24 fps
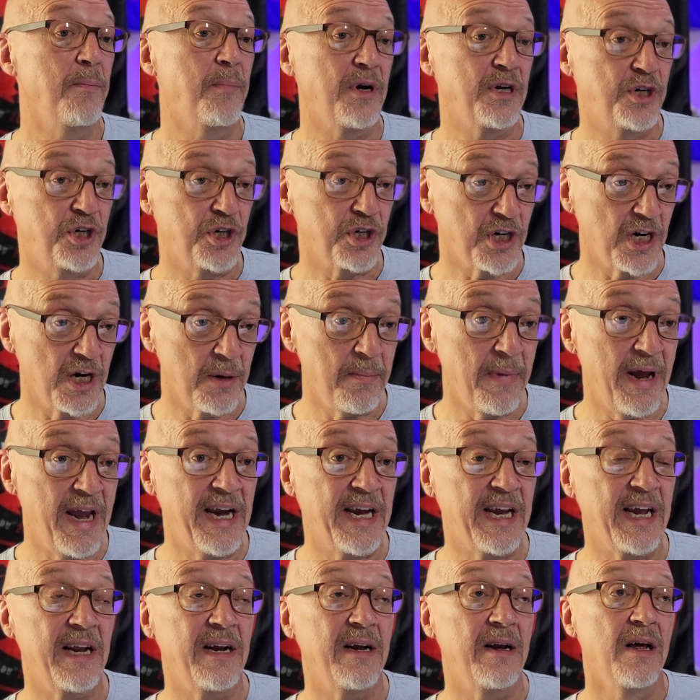but you're going to
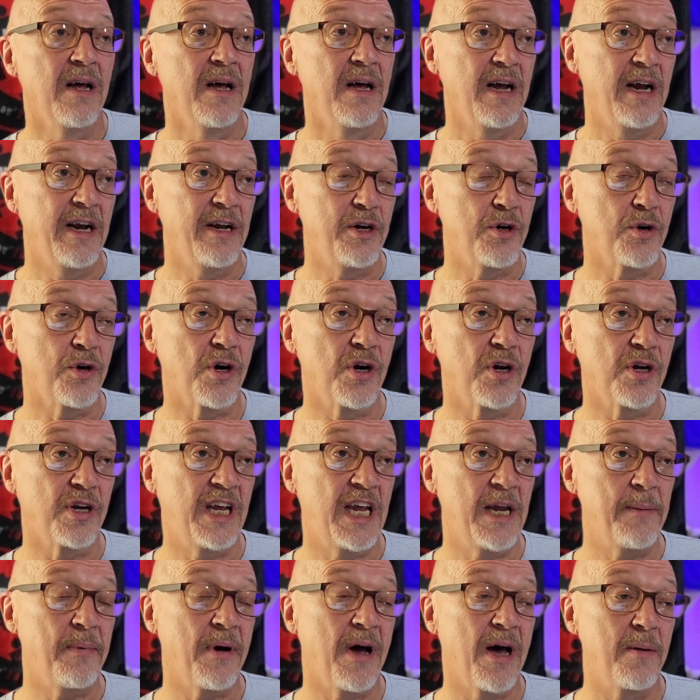make it and you're going to
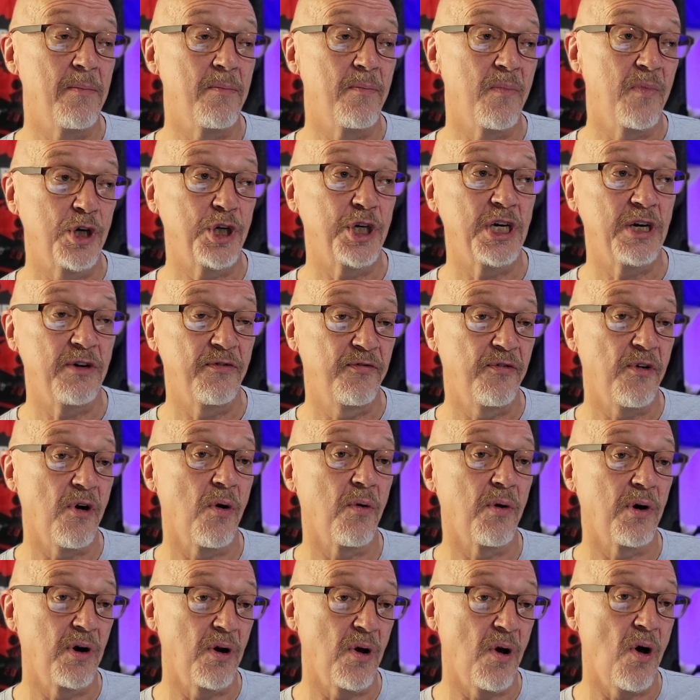keep on pushing
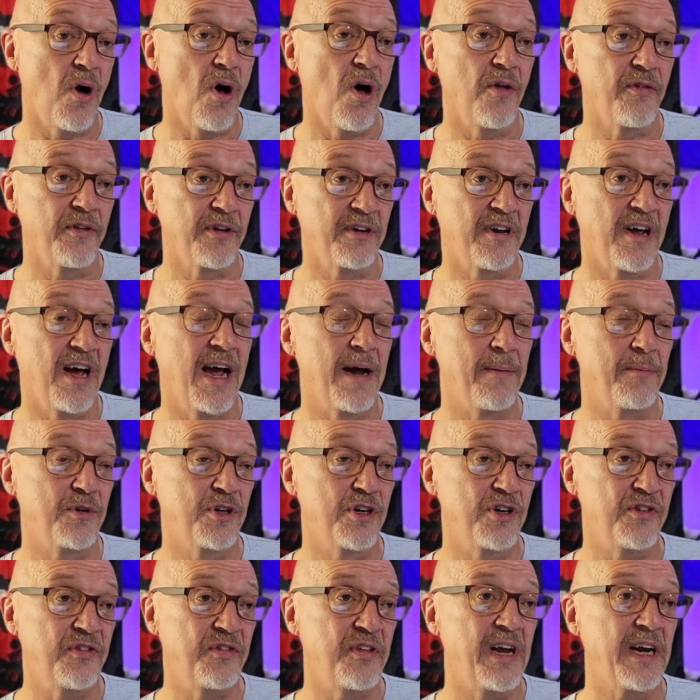forward all the time.
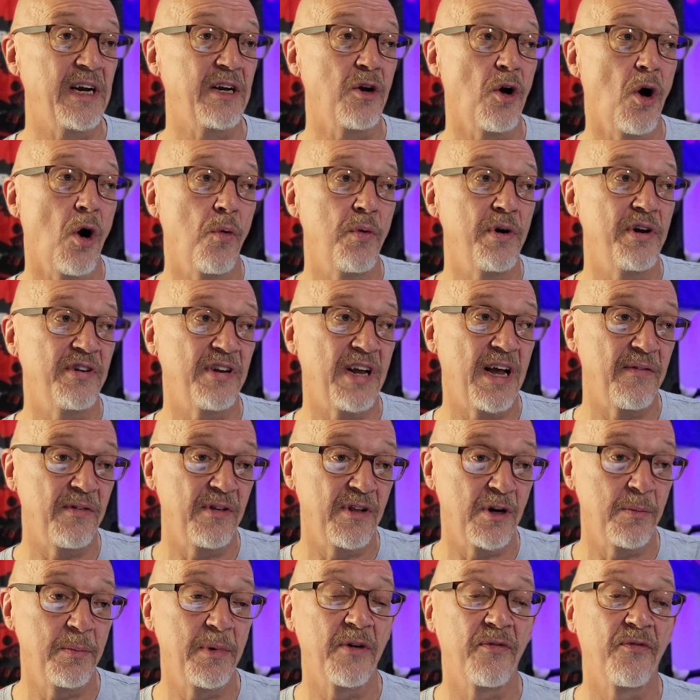Just think, always have a
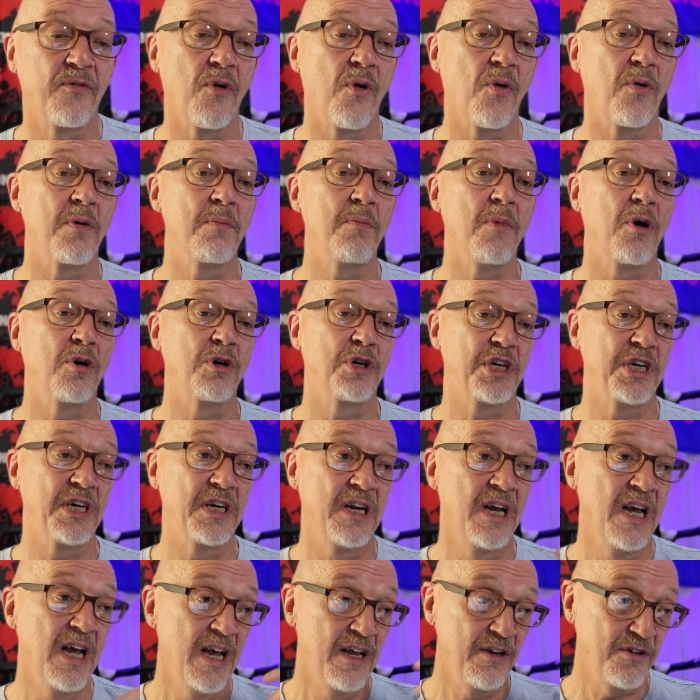little bit of forward
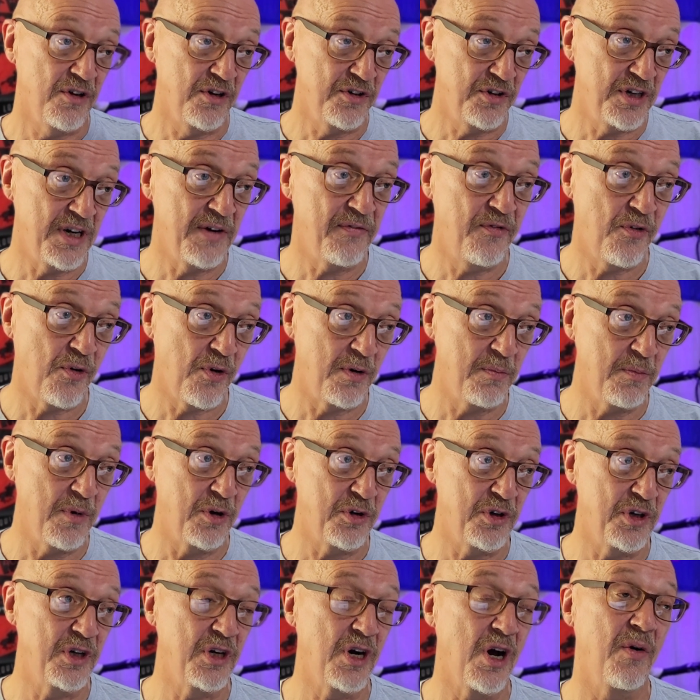motion. As long as you have forward
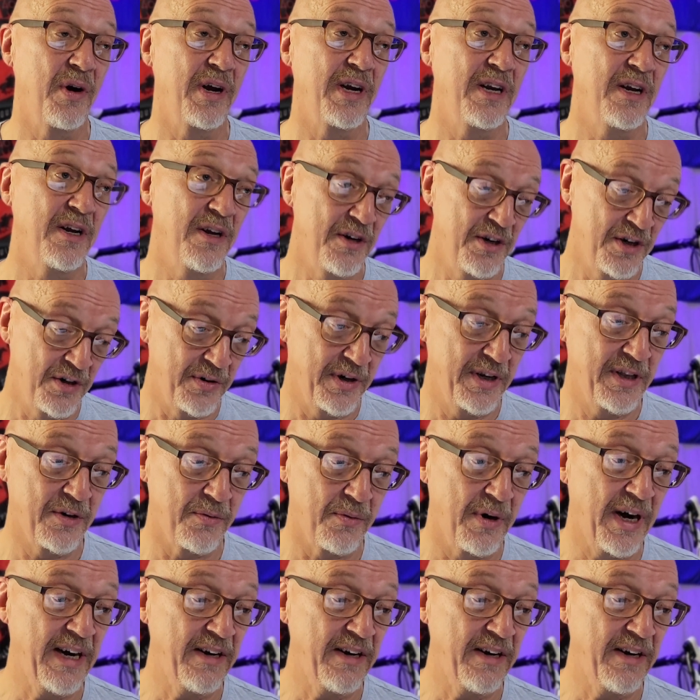motion going, you're in the